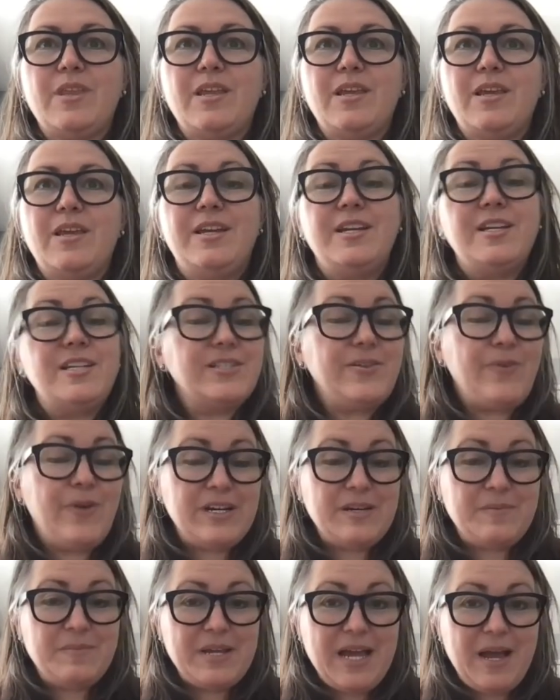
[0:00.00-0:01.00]
it is
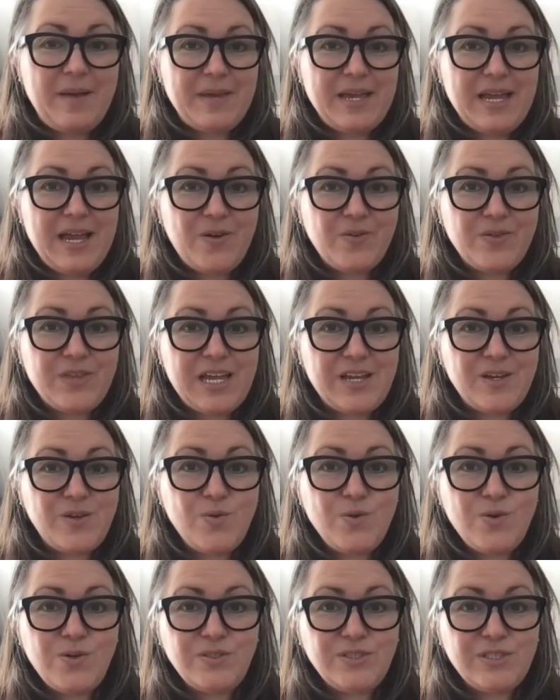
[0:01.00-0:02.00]
going to be coming out that
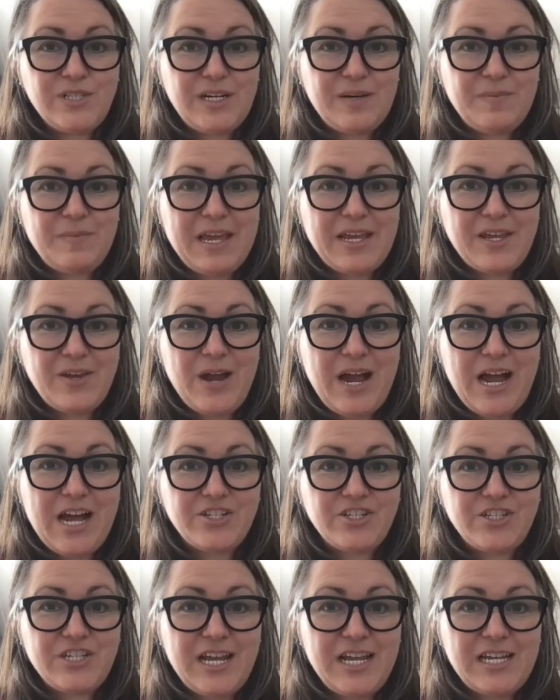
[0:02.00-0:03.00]
Google is going to make your
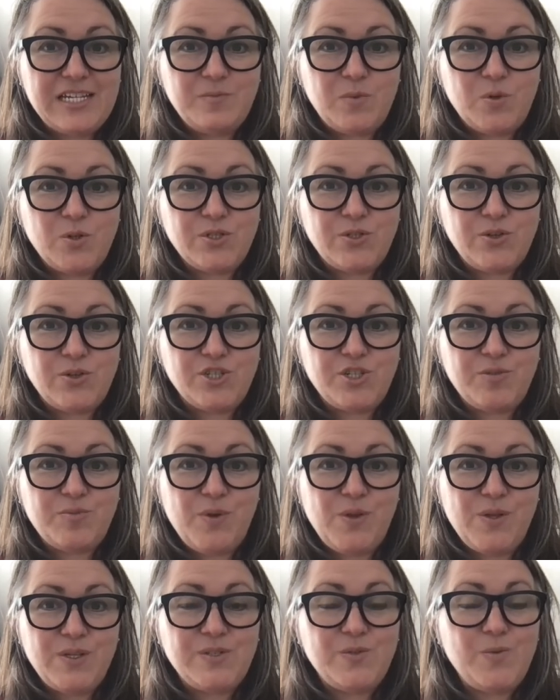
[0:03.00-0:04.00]
hashtags more
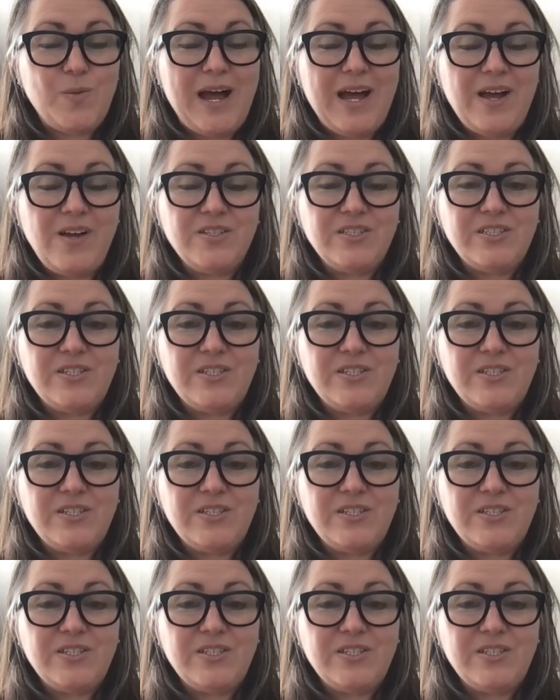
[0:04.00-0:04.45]
searchable as well.